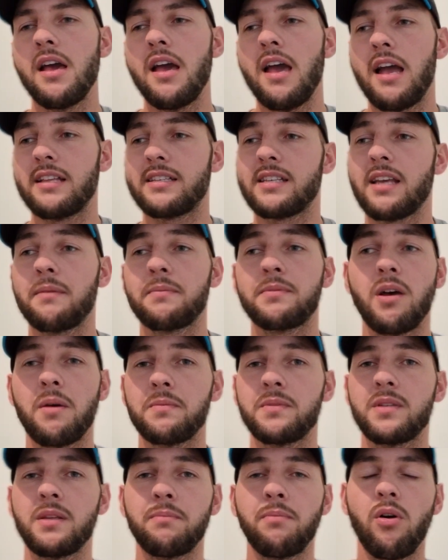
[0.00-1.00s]
and
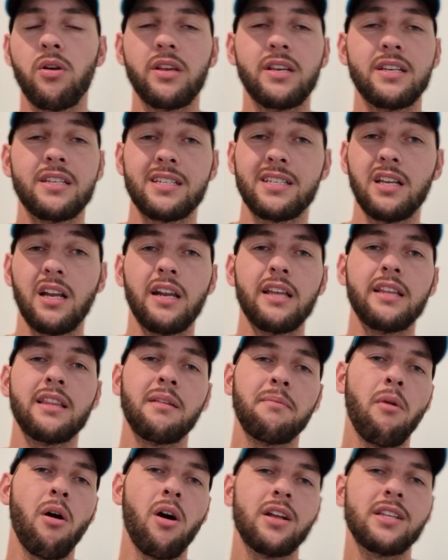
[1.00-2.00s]
sometimes the body is still in the
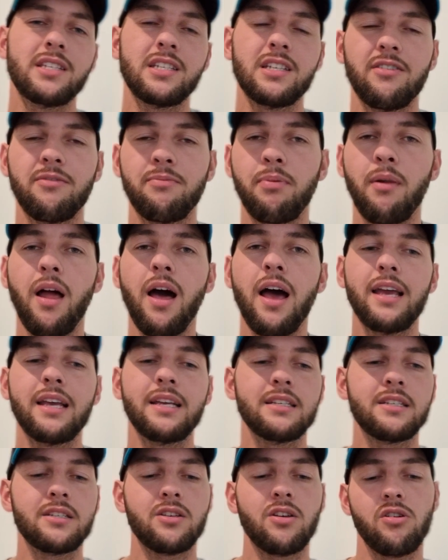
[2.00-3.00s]
mindset of
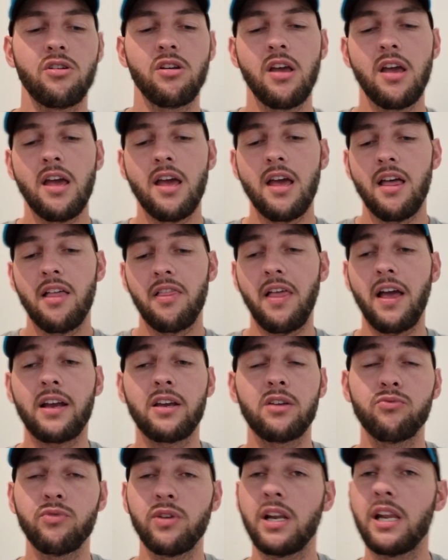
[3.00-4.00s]
playing, so that
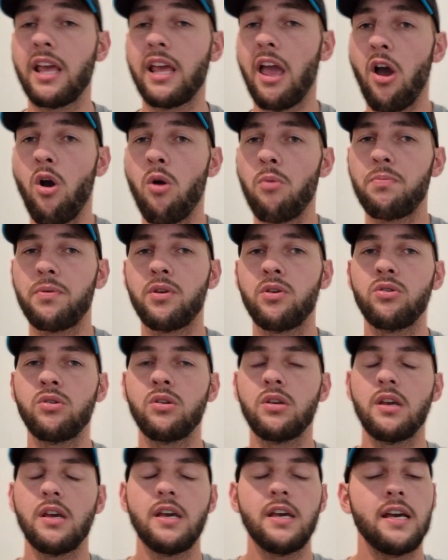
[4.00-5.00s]
can really help
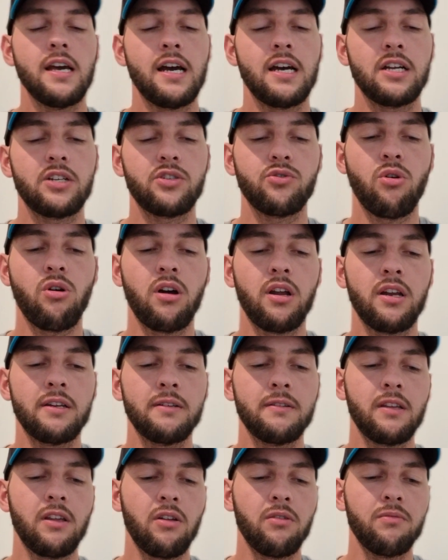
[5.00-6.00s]
you try
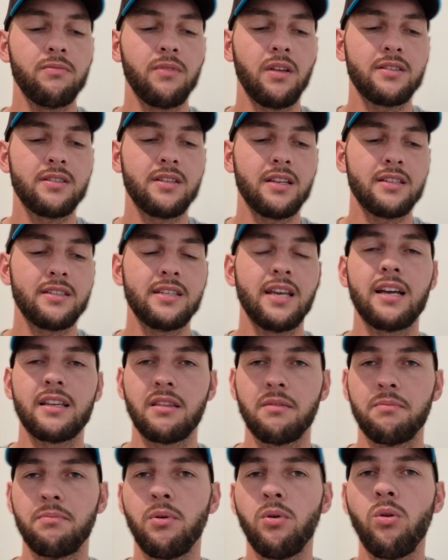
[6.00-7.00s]
and attack
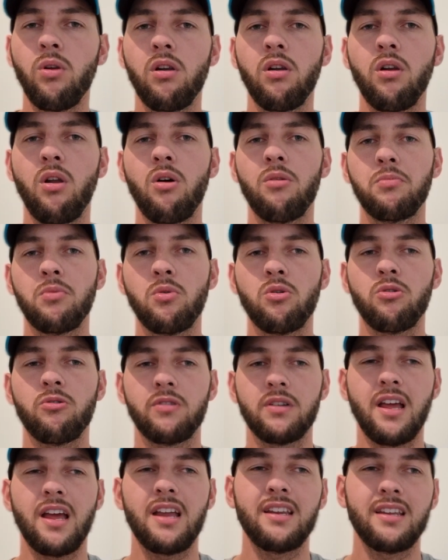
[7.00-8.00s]
the ball a lot more
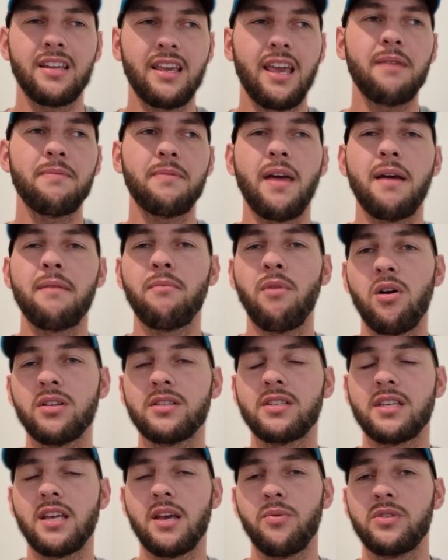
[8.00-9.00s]
and keep that
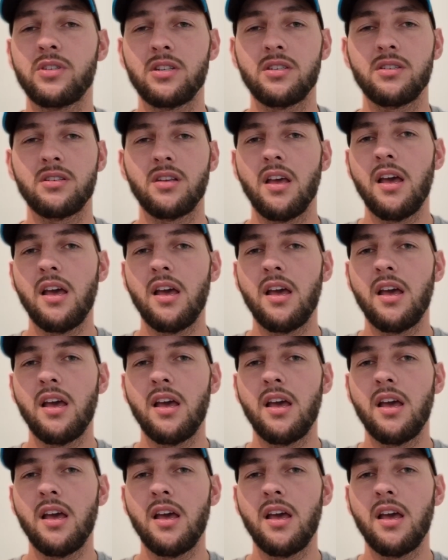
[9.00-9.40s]
mindset, which is